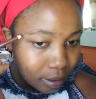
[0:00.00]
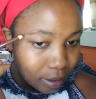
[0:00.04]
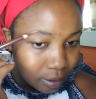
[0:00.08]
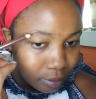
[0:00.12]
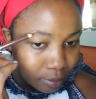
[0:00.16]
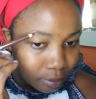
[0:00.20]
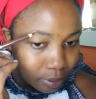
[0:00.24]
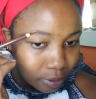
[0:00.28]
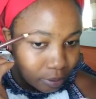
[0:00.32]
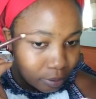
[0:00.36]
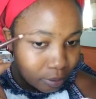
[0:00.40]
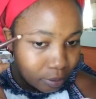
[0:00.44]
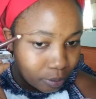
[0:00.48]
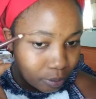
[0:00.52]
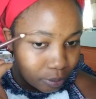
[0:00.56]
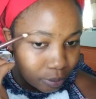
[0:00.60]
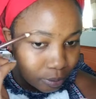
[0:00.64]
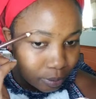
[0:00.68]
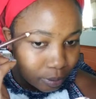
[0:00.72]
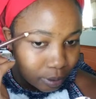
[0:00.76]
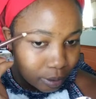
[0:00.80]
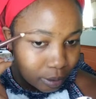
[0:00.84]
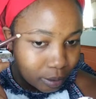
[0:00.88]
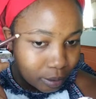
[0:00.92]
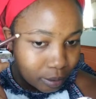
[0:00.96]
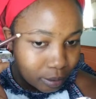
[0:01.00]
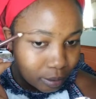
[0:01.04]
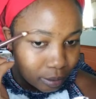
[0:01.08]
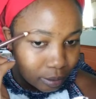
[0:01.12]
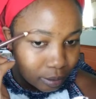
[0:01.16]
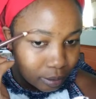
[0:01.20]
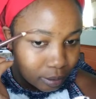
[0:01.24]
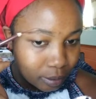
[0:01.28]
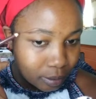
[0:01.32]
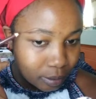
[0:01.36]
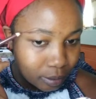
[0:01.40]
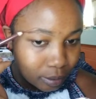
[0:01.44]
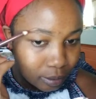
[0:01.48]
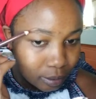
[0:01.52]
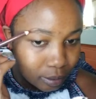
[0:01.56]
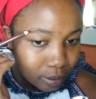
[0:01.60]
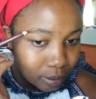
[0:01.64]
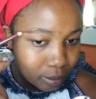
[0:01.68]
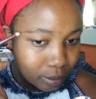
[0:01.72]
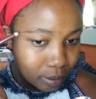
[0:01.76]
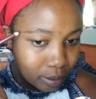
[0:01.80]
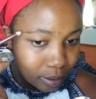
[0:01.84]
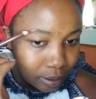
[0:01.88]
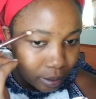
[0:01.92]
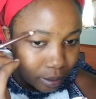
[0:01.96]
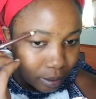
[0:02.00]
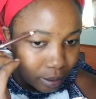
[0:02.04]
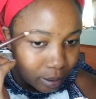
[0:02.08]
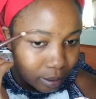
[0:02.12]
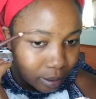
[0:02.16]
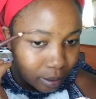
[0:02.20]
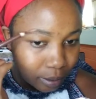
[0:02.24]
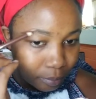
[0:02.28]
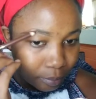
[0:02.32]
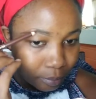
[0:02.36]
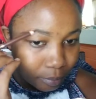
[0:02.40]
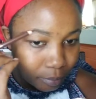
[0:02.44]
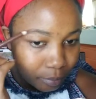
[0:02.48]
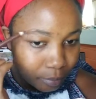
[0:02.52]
when you do it the next time.